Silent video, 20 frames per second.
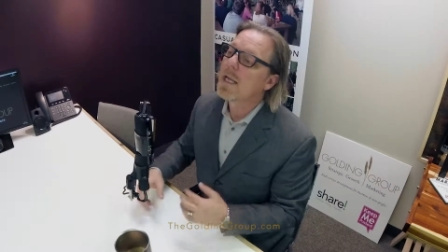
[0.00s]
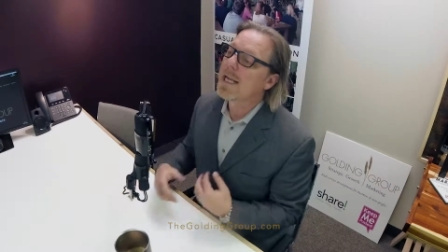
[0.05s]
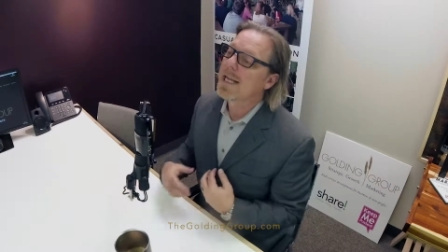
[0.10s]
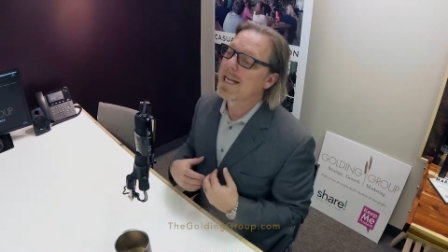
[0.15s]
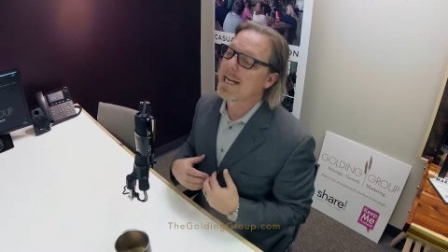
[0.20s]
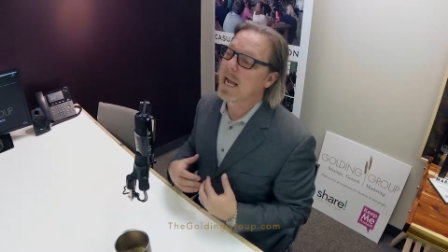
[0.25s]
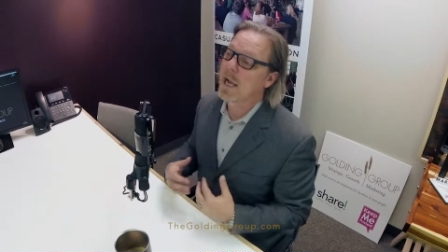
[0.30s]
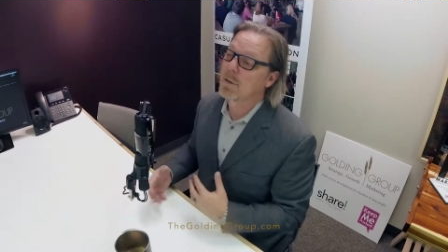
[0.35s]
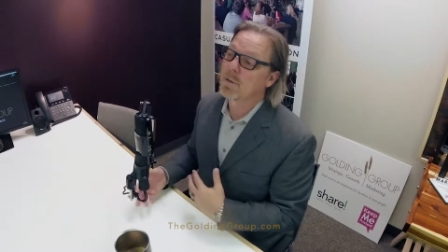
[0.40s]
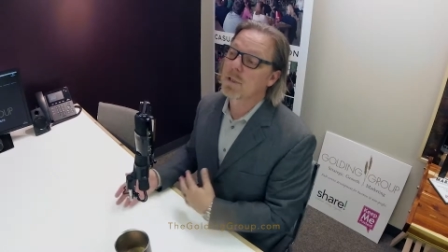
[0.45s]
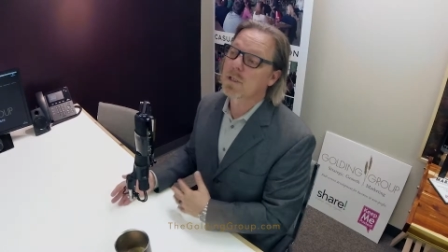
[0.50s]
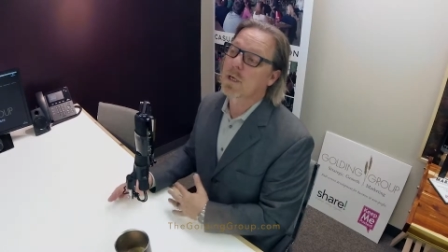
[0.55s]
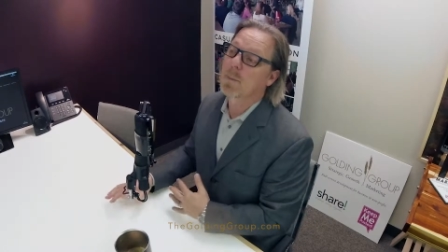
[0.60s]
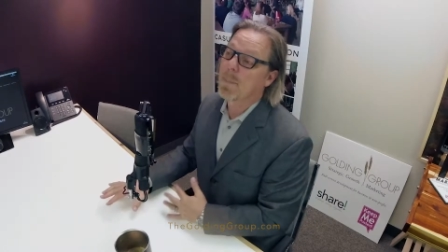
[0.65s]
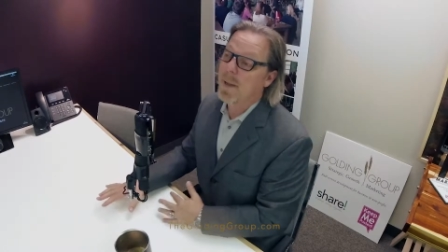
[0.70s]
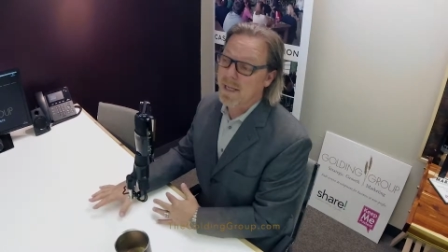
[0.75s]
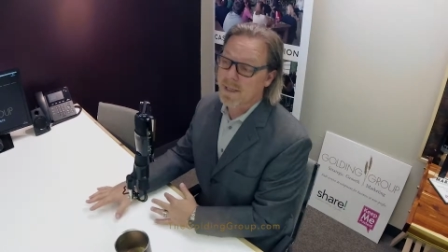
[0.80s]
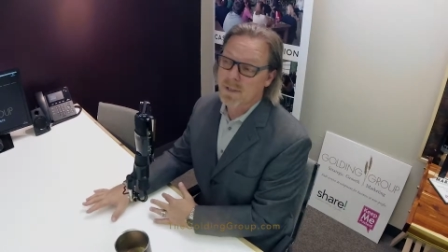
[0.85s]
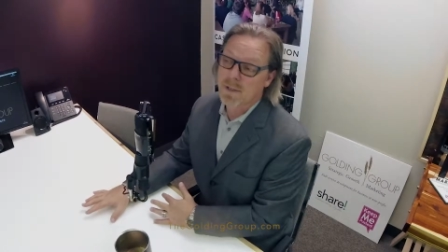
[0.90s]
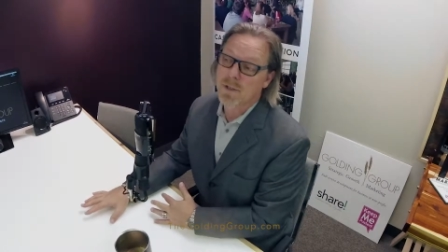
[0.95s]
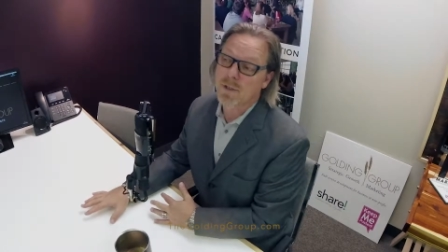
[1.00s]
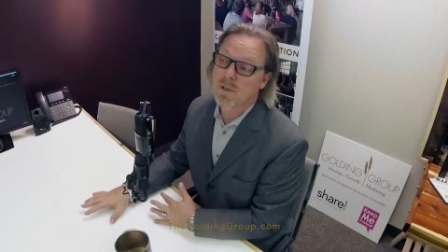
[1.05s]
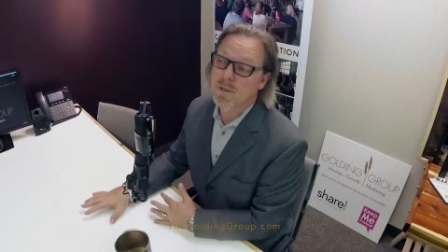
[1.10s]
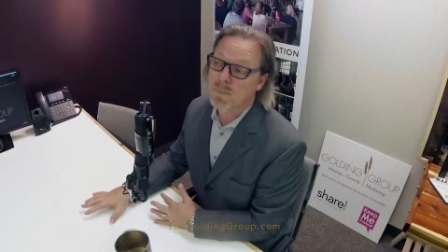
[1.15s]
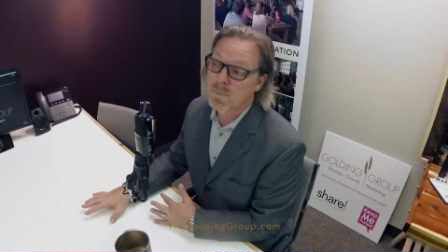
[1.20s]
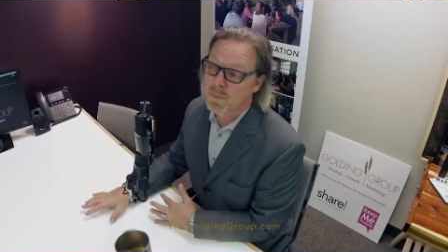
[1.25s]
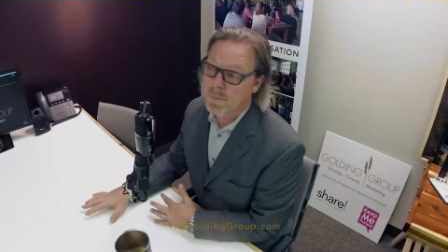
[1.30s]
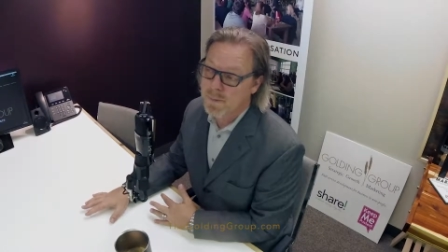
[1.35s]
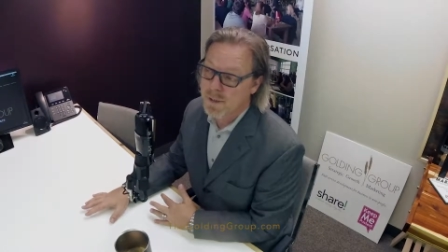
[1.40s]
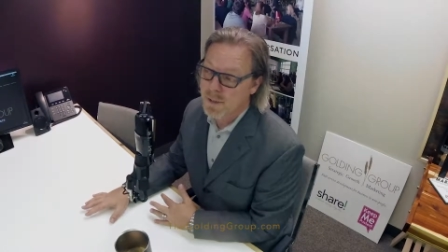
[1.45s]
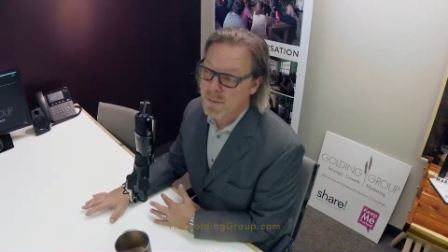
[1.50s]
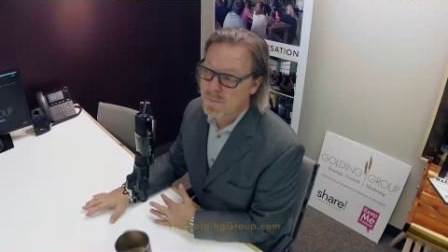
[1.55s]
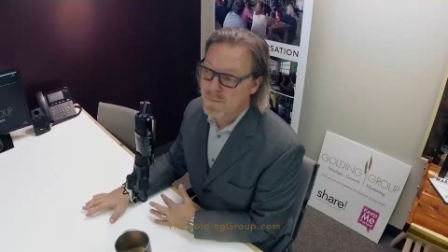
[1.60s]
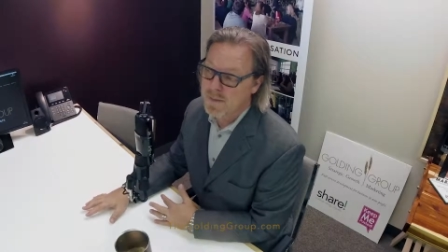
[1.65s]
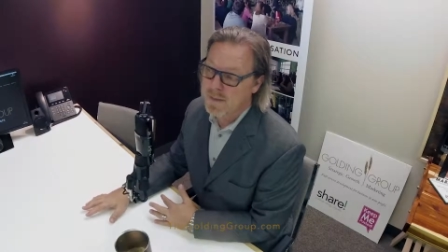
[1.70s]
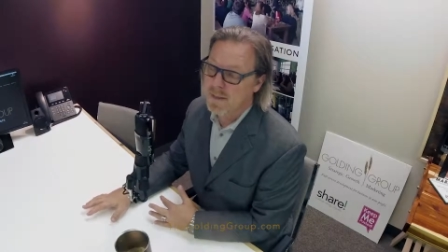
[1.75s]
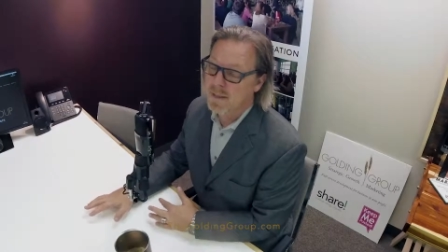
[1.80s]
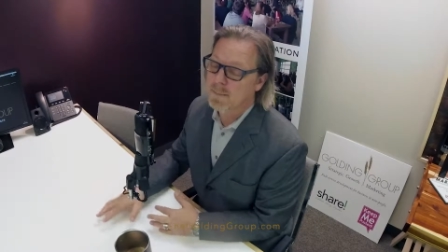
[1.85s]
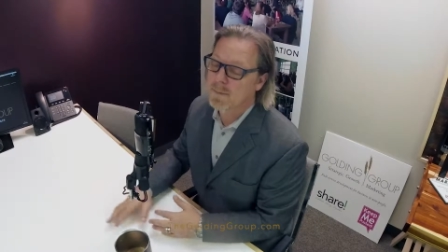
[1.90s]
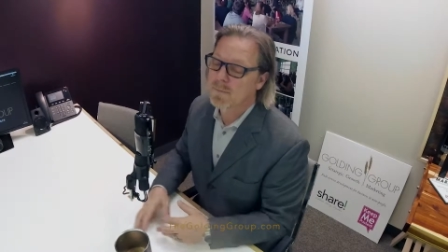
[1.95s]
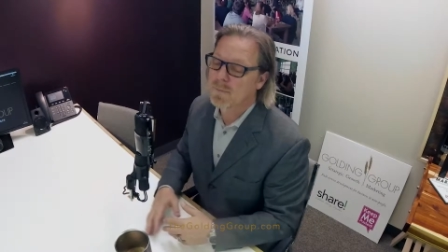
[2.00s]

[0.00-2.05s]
and how your competitors will be using them.